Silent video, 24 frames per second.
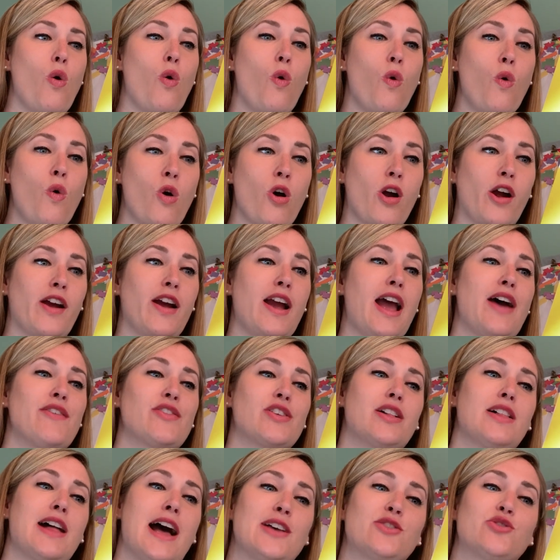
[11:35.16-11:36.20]
or have a
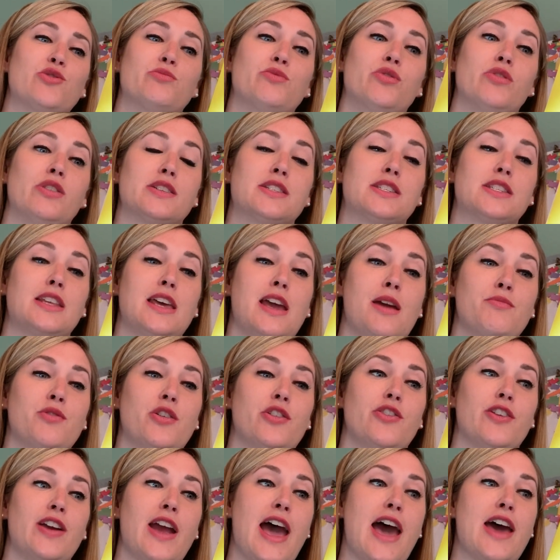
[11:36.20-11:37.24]
classroom door slammed on
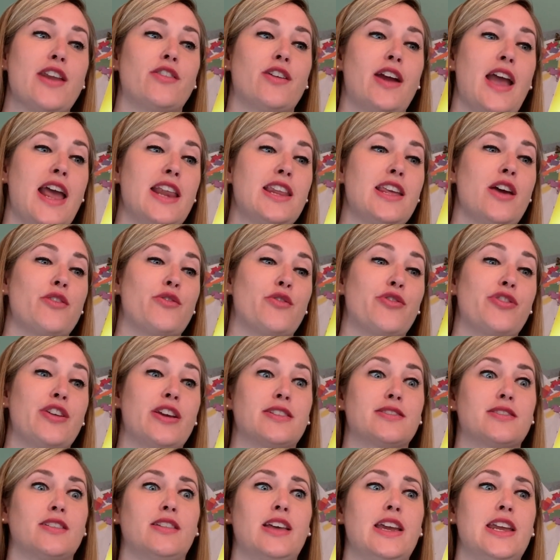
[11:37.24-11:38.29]
your head, or any other
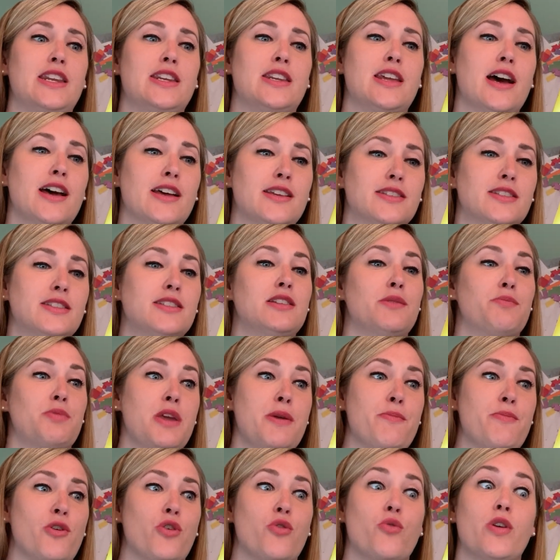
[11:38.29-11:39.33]
things Elaine does to
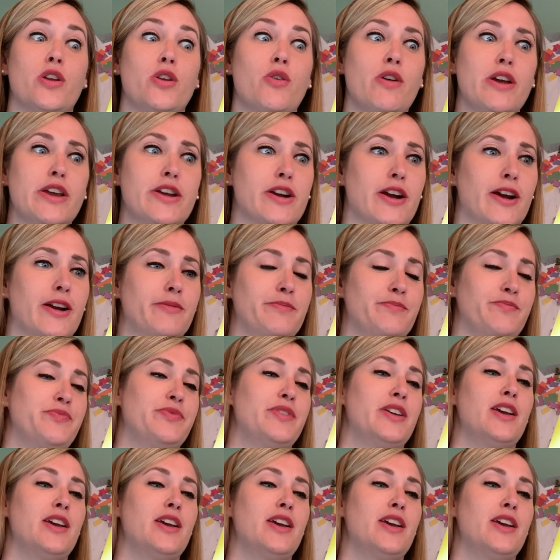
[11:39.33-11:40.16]
people who annoy her.